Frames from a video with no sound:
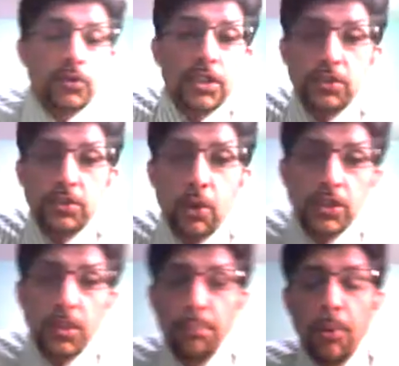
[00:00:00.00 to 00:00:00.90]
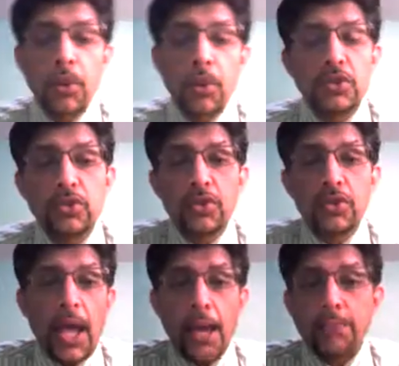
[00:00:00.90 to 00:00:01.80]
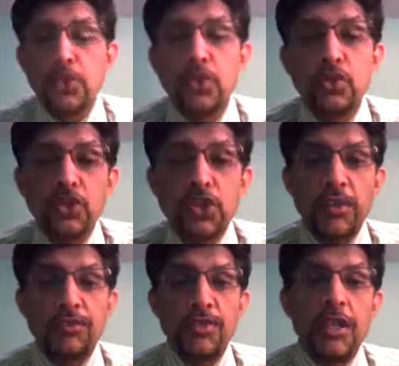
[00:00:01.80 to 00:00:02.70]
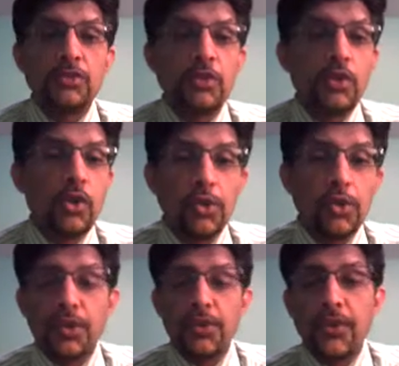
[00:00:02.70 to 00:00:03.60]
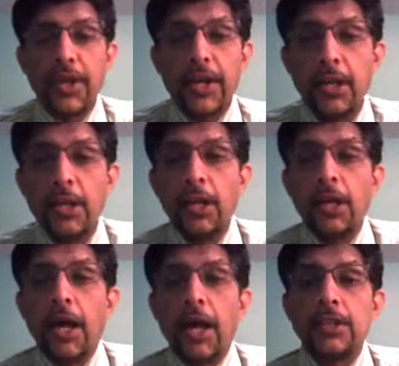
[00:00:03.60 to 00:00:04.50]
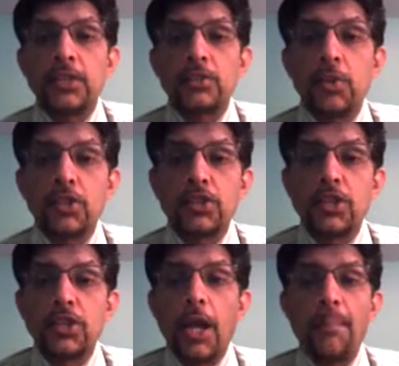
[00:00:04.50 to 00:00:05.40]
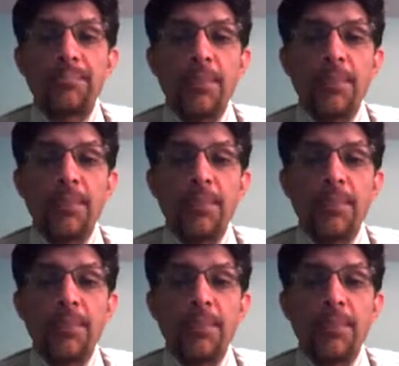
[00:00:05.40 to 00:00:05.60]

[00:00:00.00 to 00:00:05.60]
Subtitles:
this was a ball. This was an absolute jaffa, as we call it in cricket. This was a